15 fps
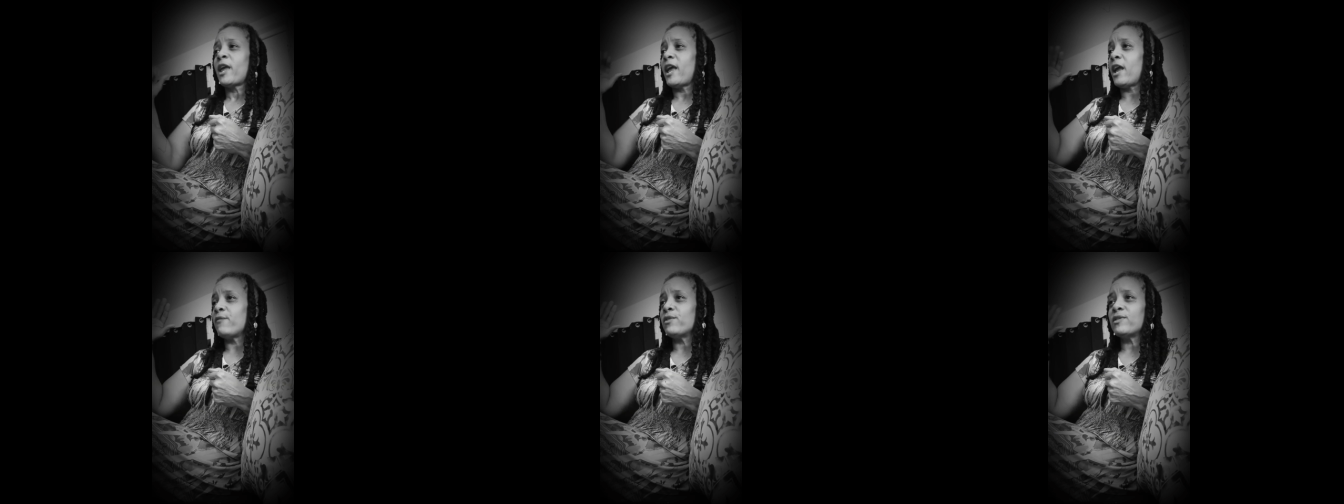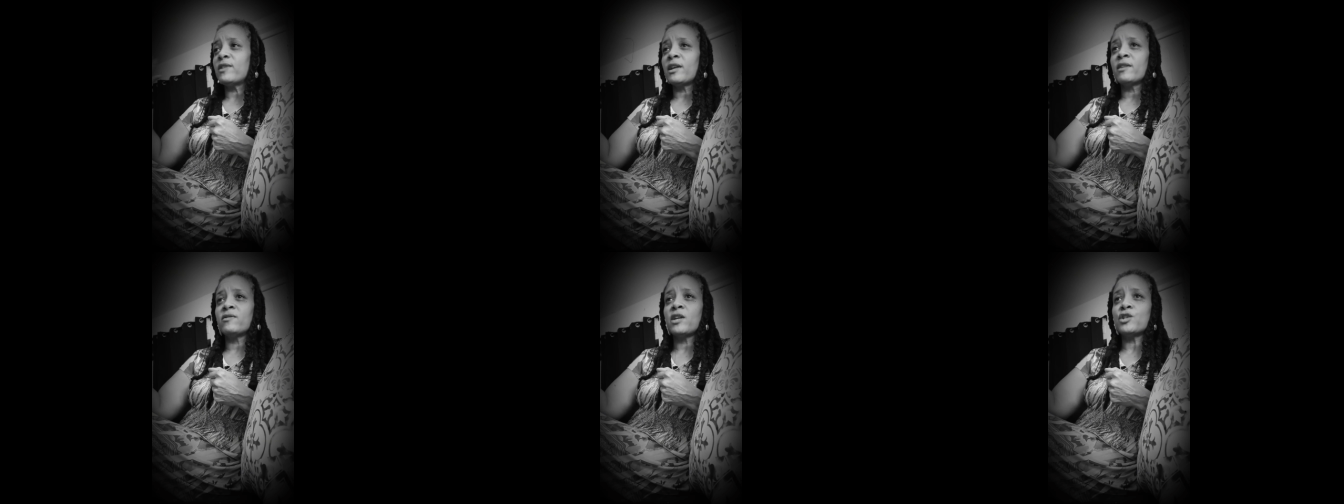
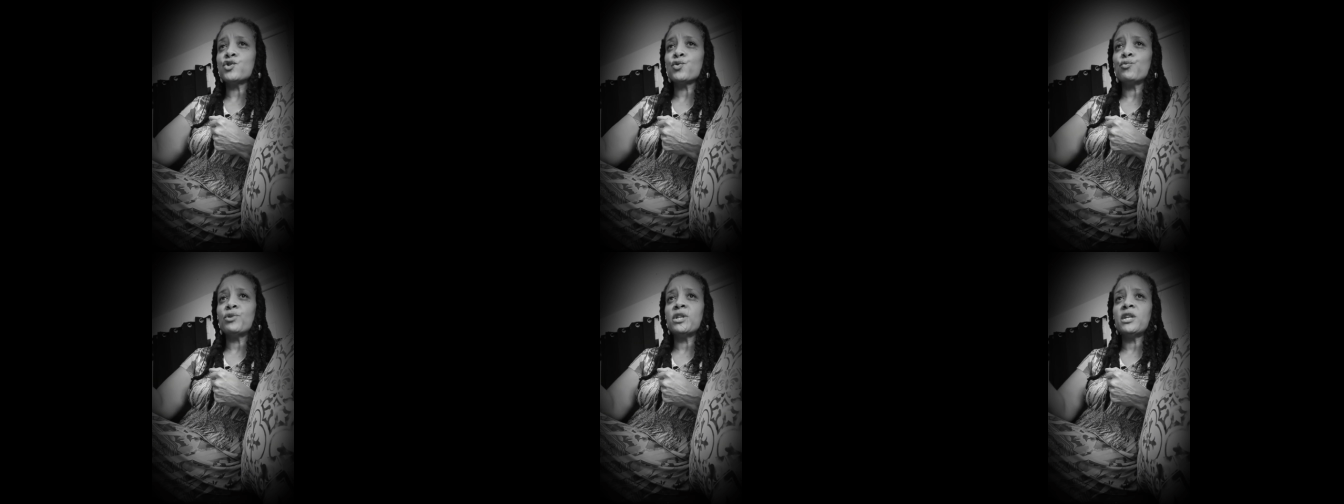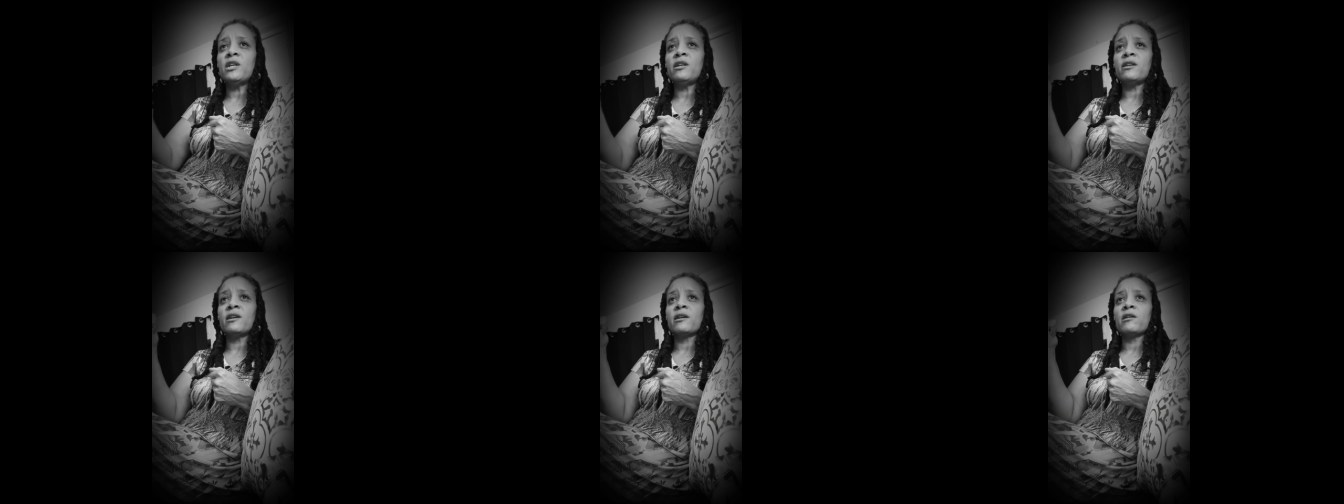Everything that you
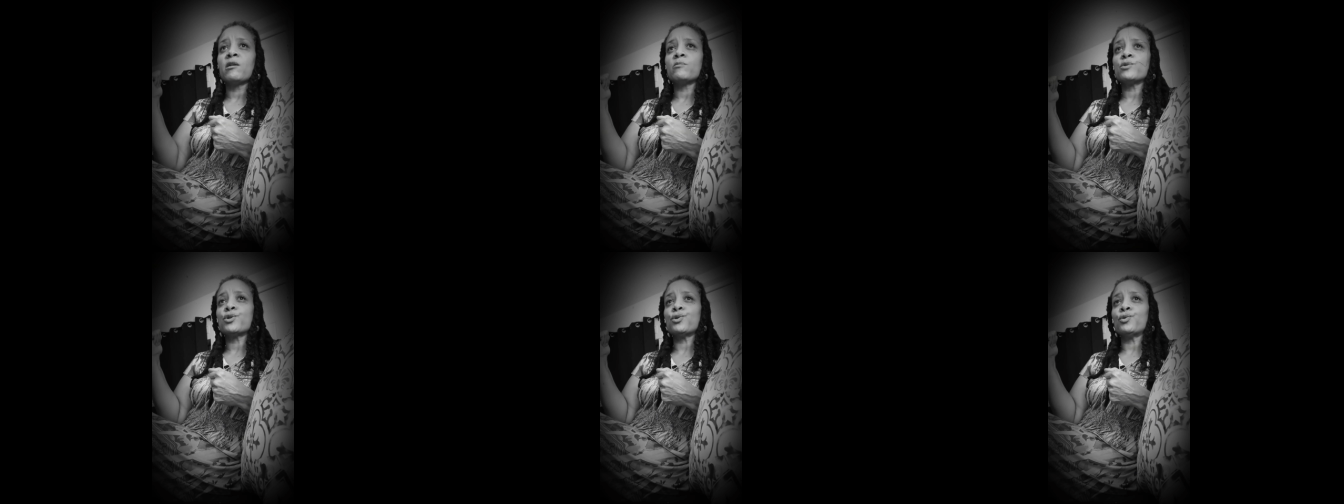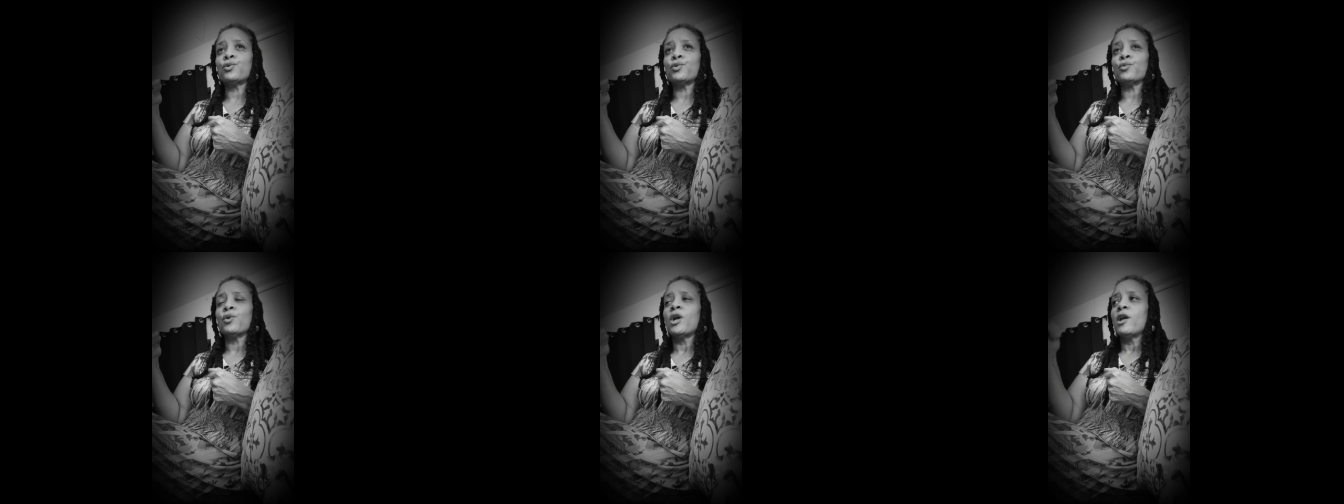need can come to
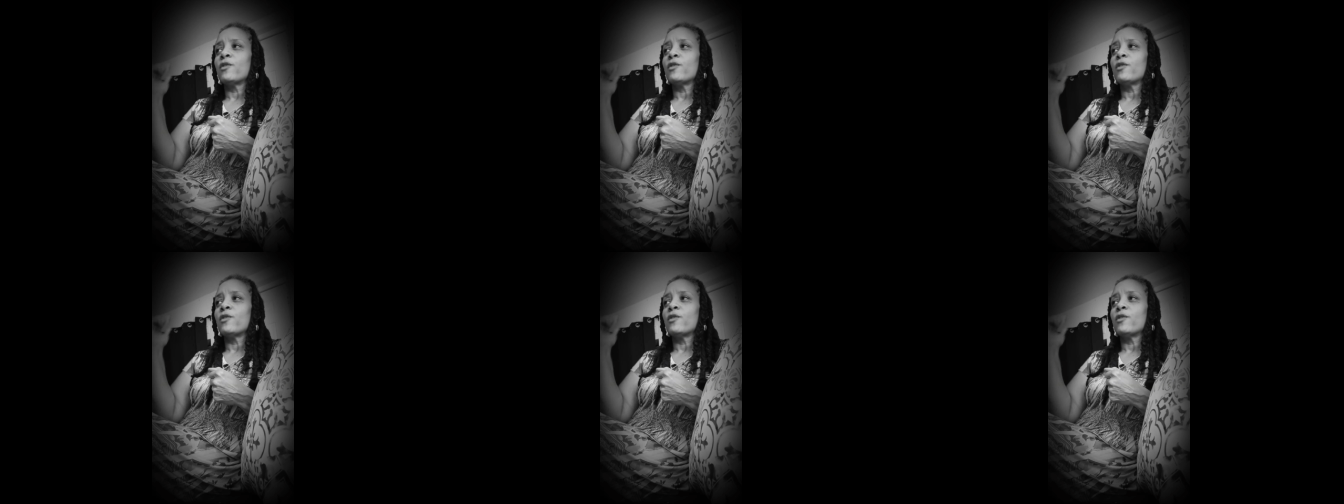you.